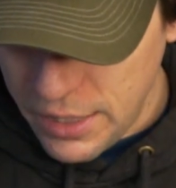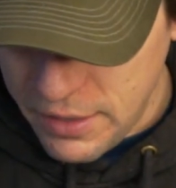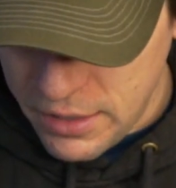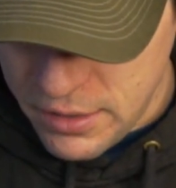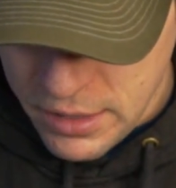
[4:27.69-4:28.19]
and
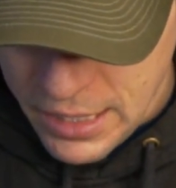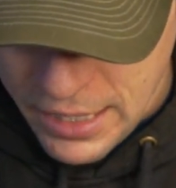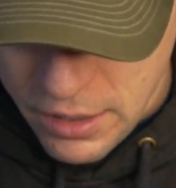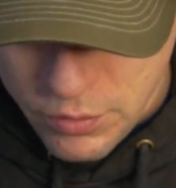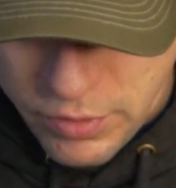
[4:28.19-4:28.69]
then
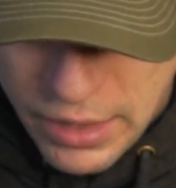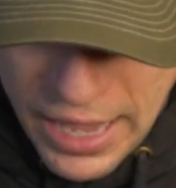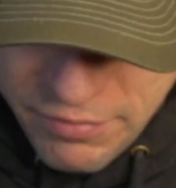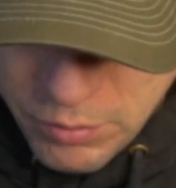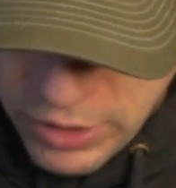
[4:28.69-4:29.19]
I don't
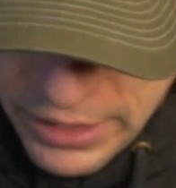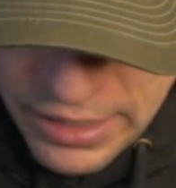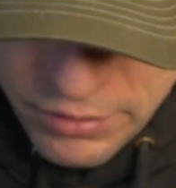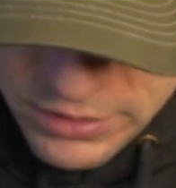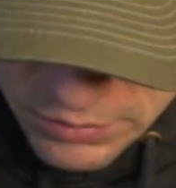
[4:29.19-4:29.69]
have them right now because